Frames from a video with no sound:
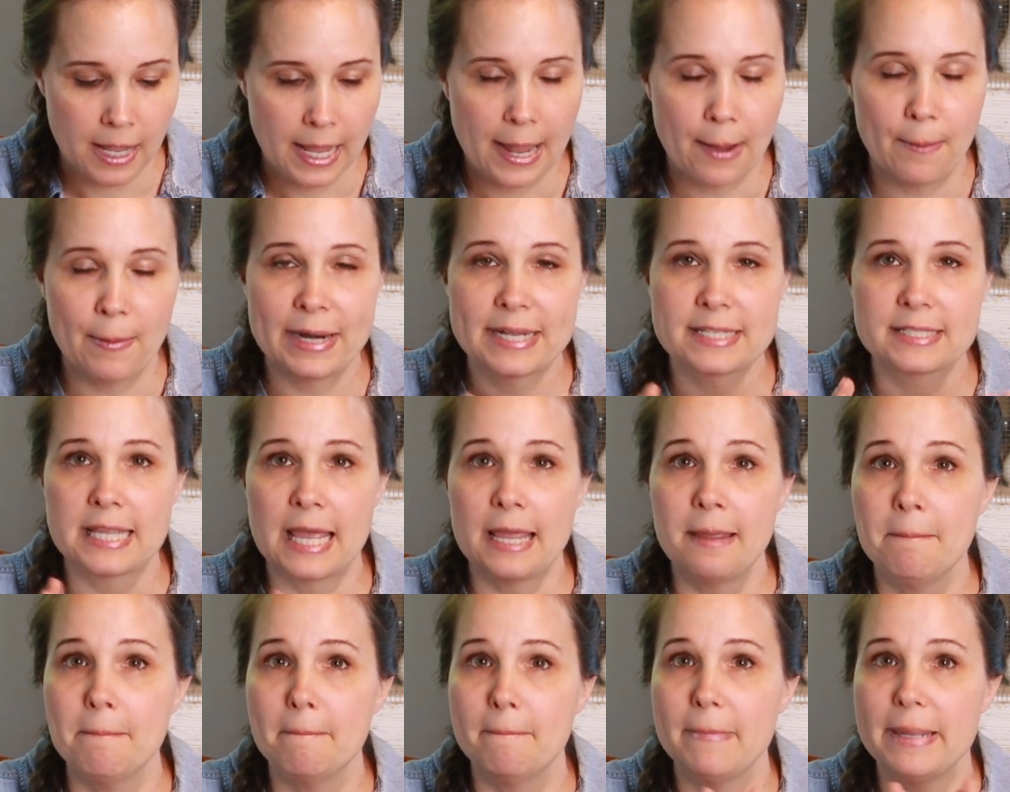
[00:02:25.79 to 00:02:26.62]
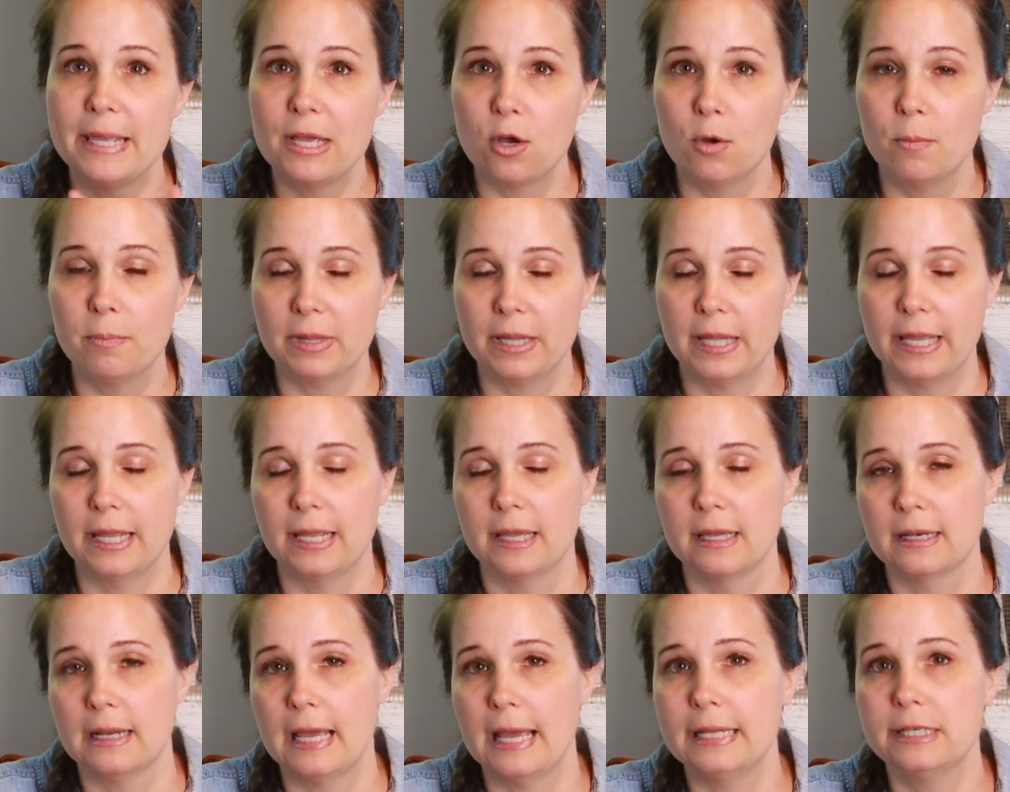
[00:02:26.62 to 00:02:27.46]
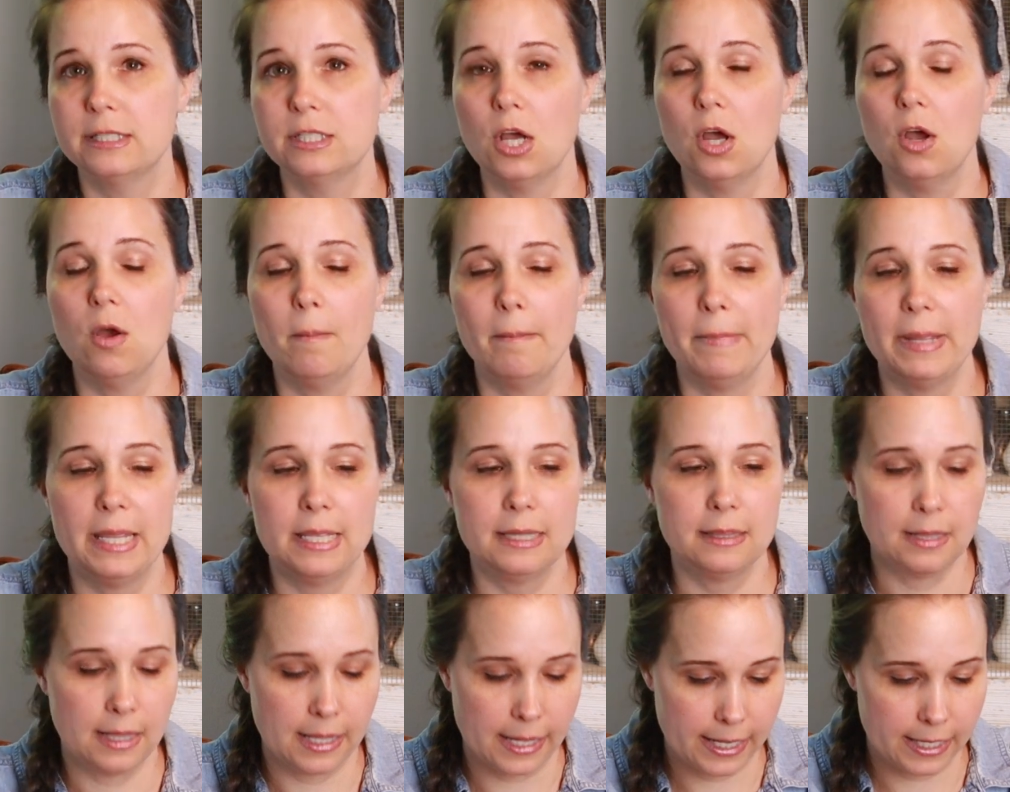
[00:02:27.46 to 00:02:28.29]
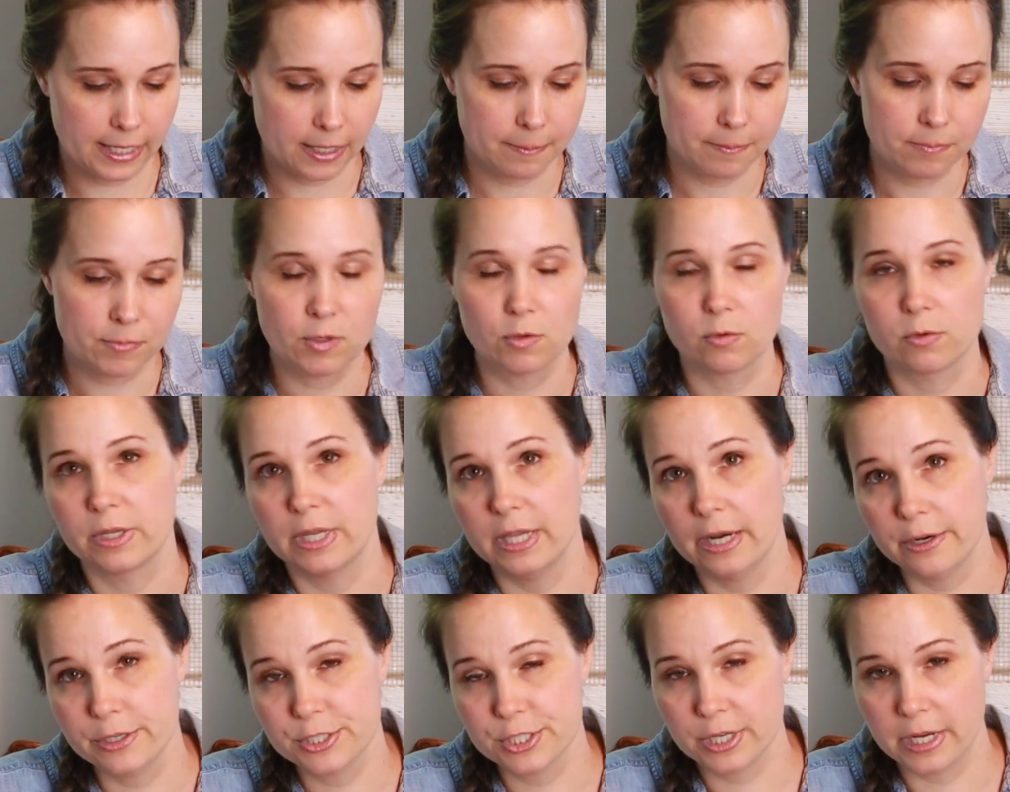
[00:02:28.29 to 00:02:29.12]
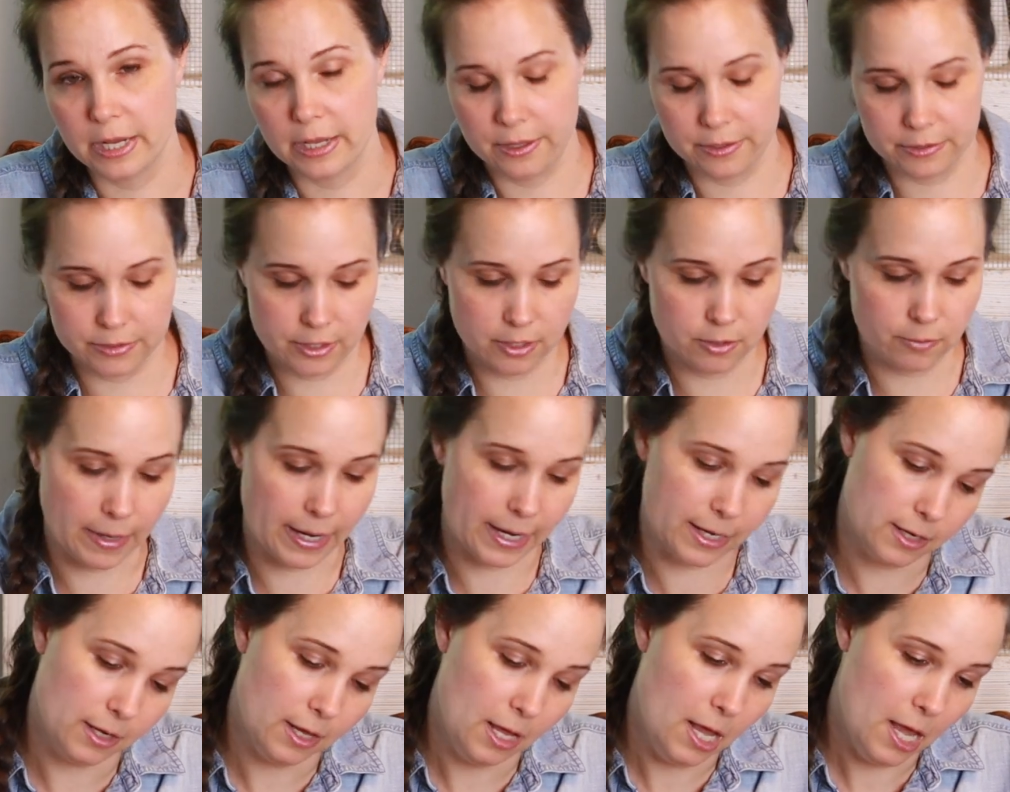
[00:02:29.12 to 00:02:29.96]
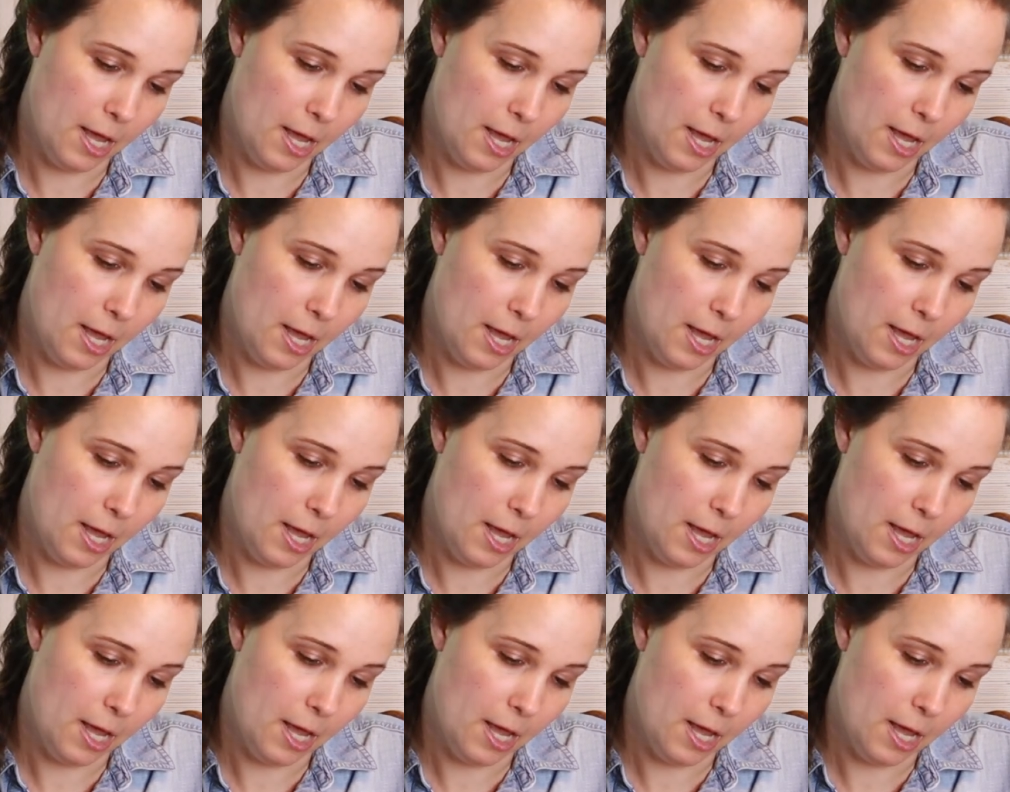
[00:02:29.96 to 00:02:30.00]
And when I say meal plan, I don't mean like get out your calendar and write,